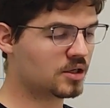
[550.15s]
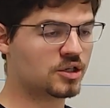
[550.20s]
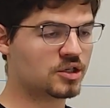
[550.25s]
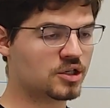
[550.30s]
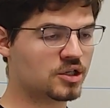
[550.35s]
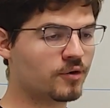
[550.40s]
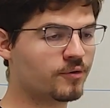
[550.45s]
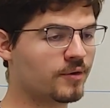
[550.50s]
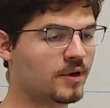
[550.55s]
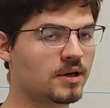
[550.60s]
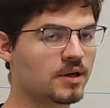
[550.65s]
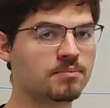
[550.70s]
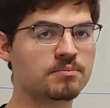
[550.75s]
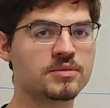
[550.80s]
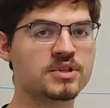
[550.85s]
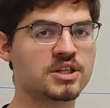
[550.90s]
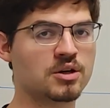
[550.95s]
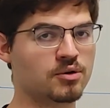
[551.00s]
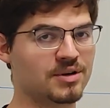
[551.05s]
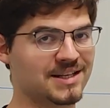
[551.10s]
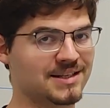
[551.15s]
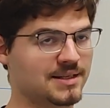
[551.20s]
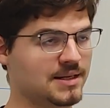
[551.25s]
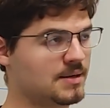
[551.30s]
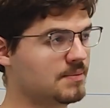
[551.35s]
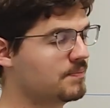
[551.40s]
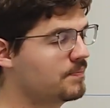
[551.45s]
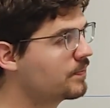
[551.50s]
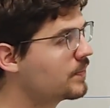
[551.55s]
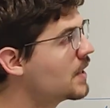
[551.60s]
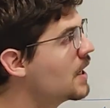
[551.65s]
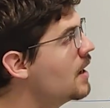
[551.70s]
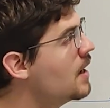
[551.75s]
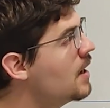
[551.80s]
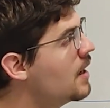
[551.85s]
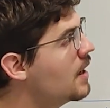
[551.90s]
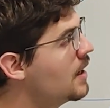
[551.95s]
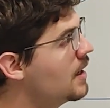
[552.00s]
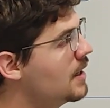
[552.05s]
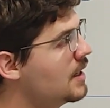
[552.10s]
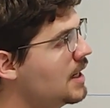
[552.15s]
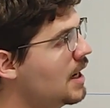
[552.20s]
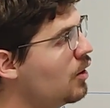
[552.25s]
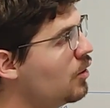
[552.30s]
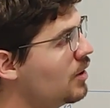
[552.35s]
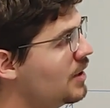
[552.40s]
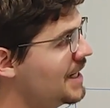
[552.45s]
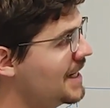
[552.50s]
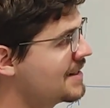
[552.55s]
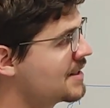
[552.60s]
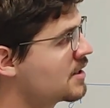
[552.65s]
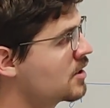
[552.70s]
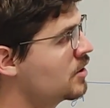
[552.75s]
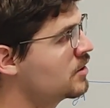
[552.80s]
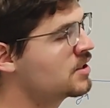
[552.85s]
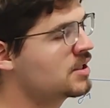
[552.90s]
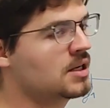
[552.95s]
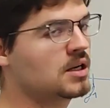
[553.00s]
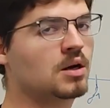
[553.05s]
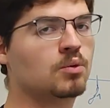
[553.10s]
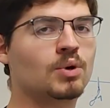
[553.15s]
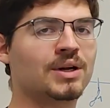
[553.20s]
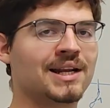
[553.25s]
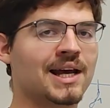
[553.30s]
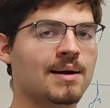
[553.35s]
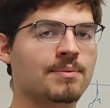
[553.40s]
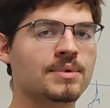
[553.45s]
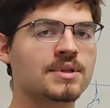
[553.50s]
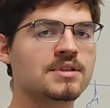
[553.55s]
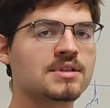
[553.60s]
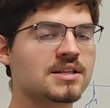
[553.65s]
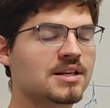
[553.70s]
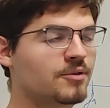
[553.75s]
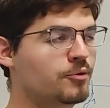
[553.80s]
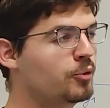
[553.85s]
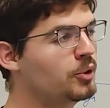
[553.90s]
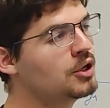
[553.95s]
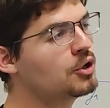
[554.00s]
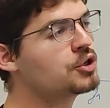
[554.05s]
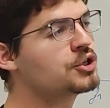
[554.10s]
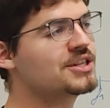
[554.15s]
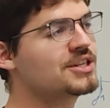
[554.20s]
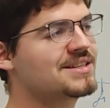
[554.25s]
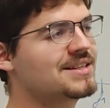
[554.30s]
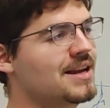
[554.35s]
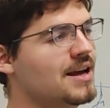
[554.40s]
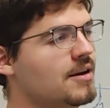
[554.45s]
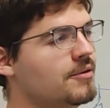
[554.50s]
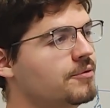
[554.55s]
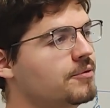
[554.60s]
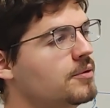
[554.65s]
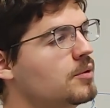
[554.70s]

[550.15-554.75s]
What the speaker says: So far, so easy. Now let's consider what happens if we don't just have